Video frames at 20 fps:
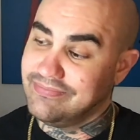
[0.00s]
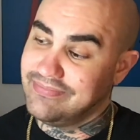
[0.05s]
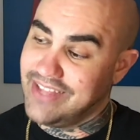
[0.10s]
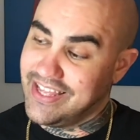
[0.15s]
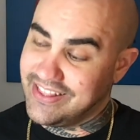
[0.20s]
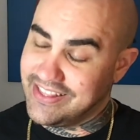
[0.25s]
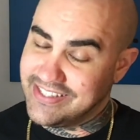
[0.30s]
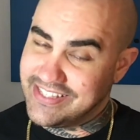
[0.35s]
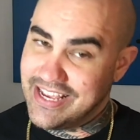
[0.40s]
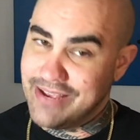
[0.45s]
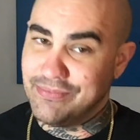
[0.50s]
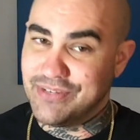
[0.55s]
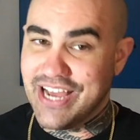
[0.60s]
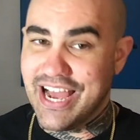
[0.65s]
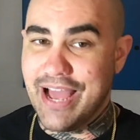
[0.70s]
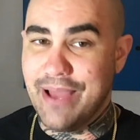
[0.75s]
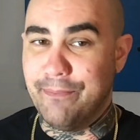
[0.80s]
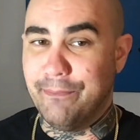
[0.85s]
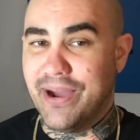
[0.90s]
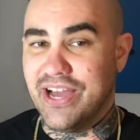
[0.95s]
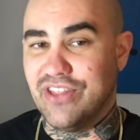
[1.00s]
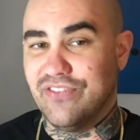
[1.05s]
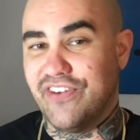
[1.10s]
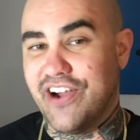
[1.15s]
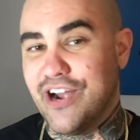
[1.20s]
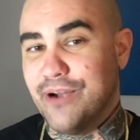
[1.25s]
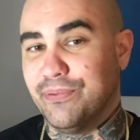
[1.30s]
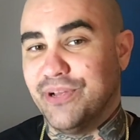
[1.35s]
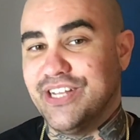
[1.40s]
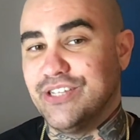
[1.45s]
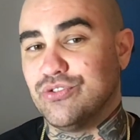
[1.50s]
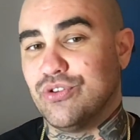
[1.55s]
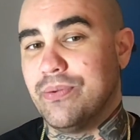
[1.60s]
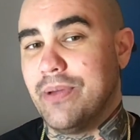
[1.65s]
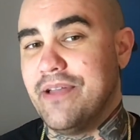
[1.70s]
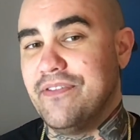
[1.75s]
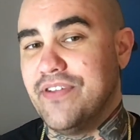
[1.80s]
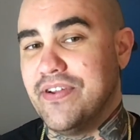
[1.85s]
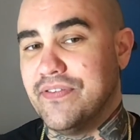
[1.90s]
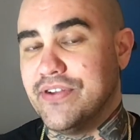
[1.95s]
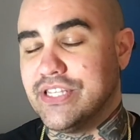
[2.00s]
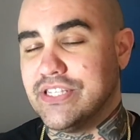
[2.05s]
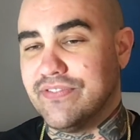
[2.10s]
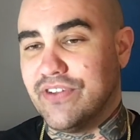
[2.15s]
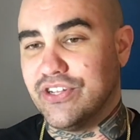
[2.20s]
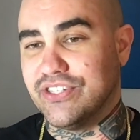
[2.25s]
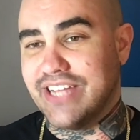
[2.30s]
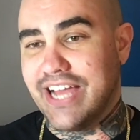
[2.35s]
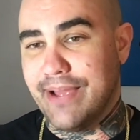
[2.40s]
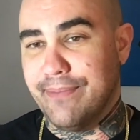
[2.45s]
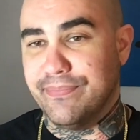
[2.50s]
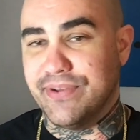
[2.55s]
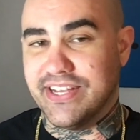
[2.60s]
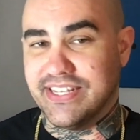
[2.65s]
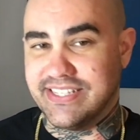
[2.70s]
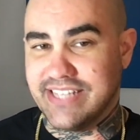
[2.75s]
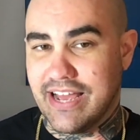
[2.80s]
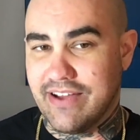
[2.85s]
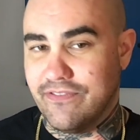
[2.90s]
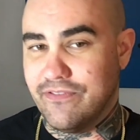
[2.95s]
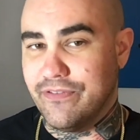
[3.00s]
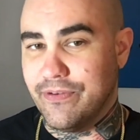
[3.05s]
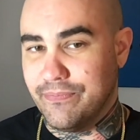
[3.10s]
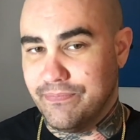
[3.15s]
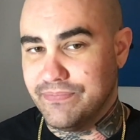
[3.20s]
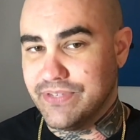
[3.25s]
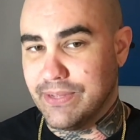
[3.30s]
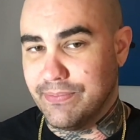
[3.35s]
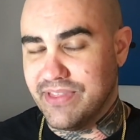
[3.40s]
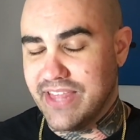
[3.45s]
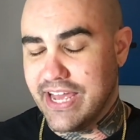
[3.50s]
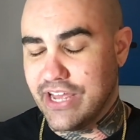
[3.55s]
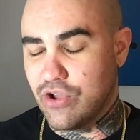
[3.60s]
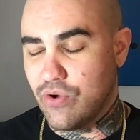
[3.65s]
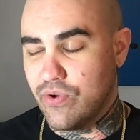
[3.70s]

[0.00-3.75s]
at the same time, by the fireplace, one of my favorites of all time, does have some of that